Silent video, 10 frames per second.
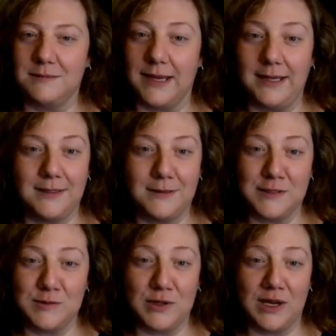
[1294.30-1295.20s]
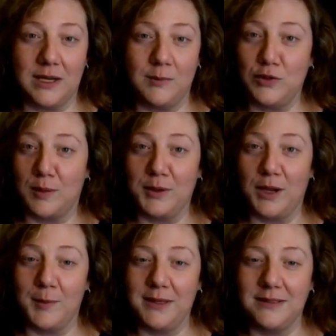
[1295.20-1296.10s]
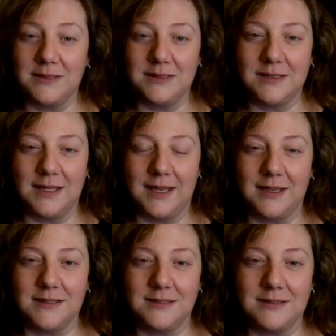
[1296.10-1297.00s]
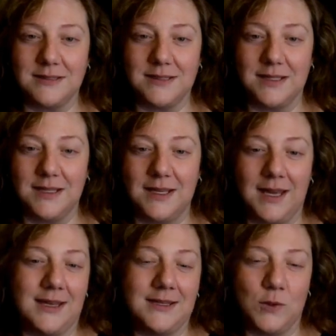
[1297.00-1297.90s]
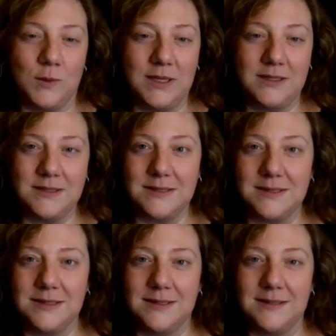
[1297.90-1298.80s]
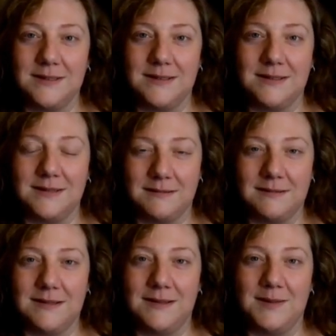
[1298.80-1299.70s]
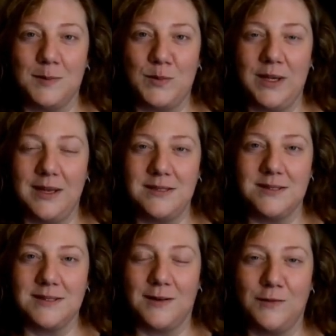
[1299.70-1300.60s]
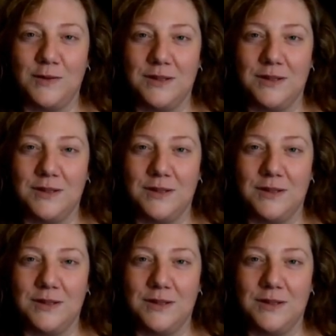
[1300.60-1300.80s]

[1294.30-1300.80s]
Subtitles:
Like, subscribe, drop a comment, and as always, be kind to yourself.